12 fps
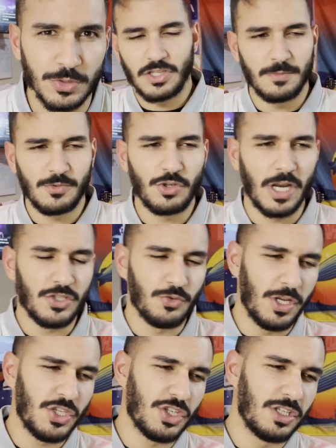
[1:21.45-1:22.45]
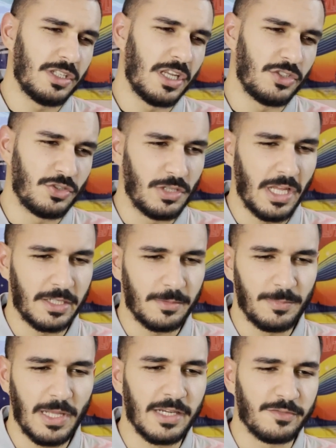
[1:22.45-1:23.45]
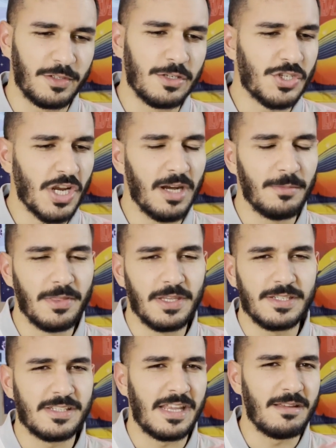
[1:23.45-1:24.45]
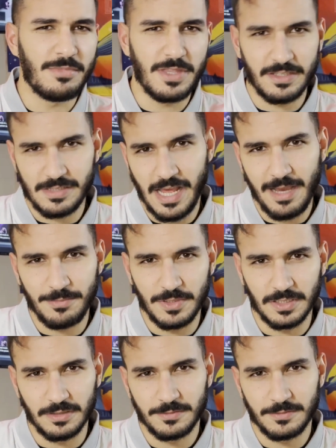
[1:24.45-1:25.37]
And comes graduation and you're like applying for a job and then same thing is happening.